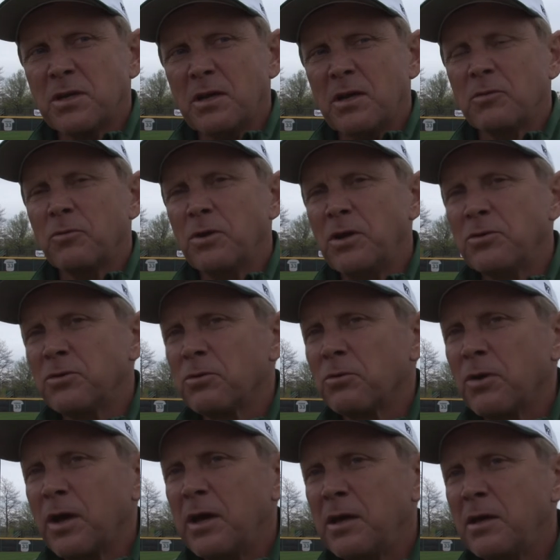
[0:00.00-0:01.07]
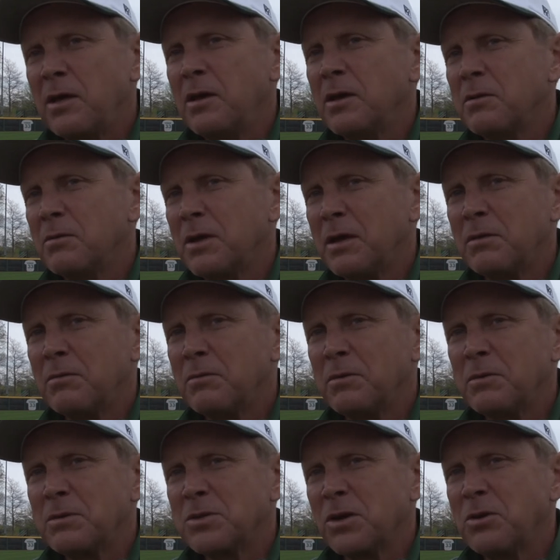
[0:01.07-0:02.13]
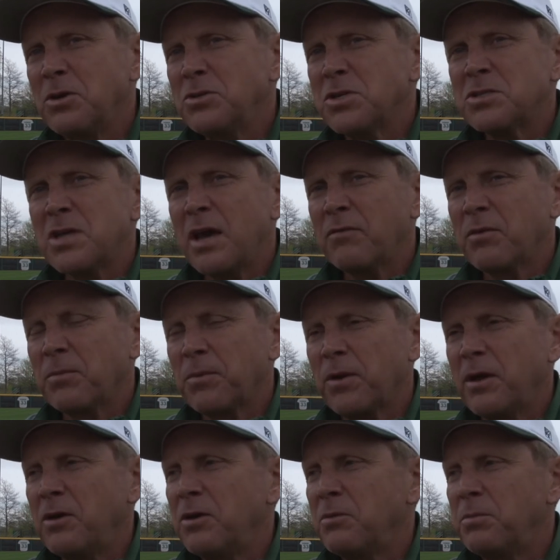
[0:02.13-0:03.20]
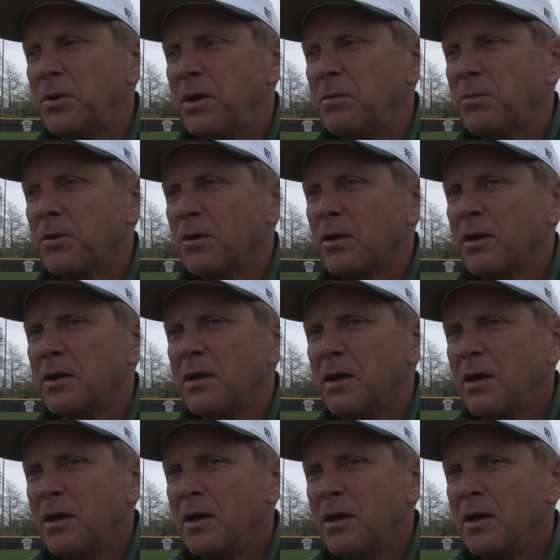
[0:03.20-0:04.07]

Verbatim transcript: to get a regional ranking. And, and, so you just have to play good people, and,